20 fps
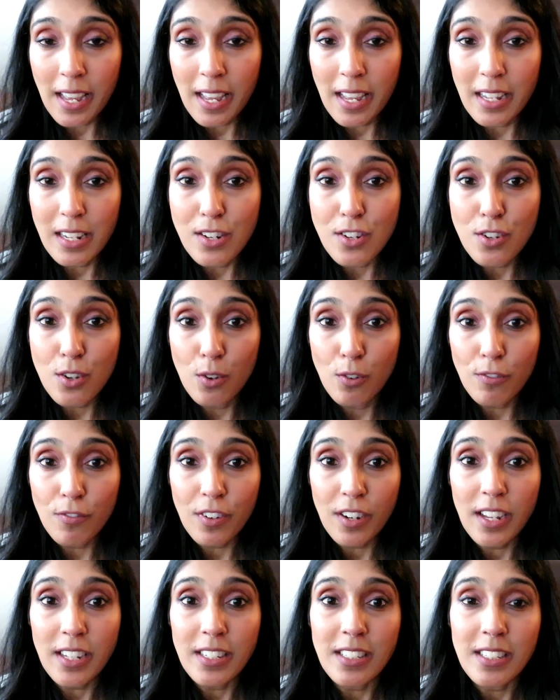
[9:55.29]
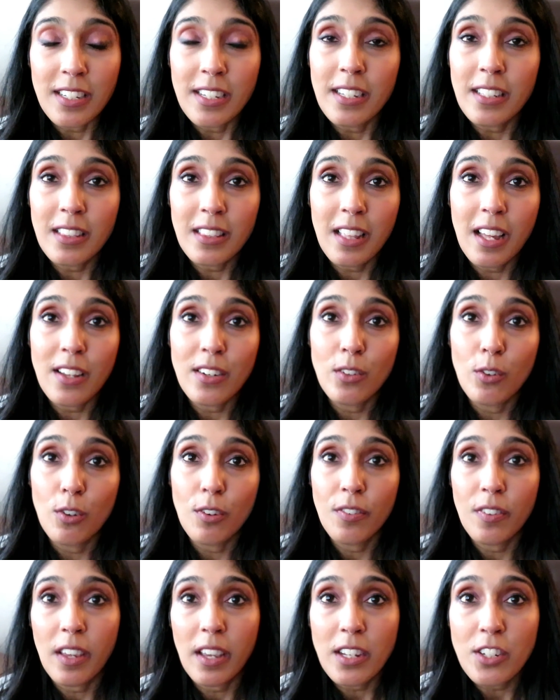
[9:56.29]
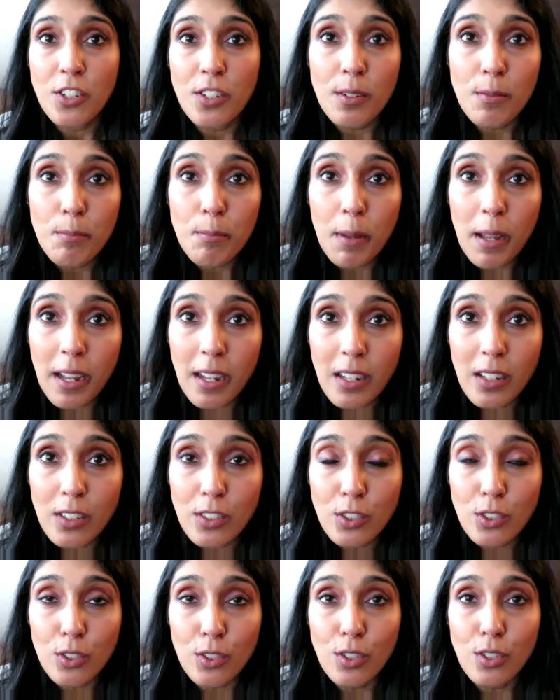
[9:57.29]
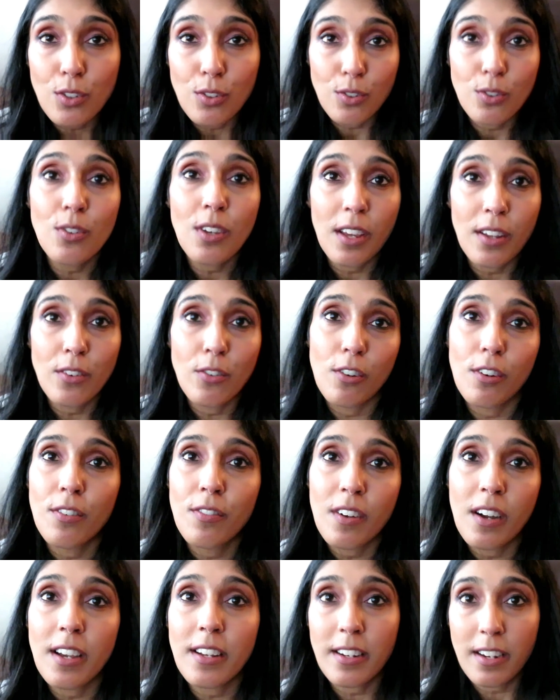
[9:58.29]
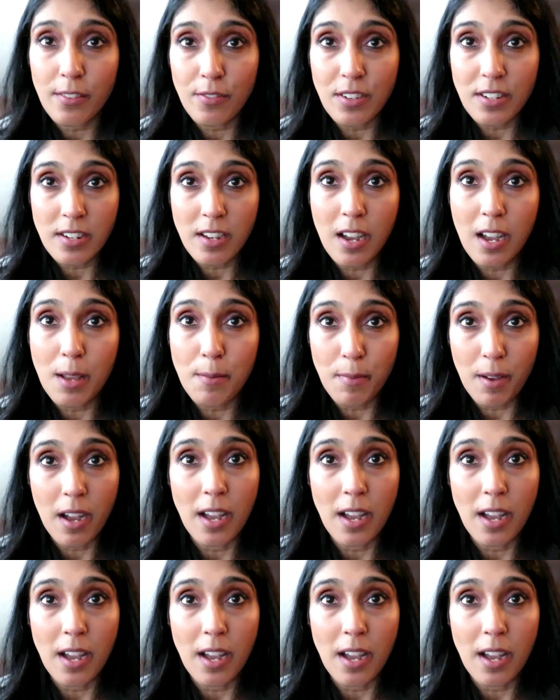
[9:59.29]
and don't forget to hit that notification bell so you do get notified every time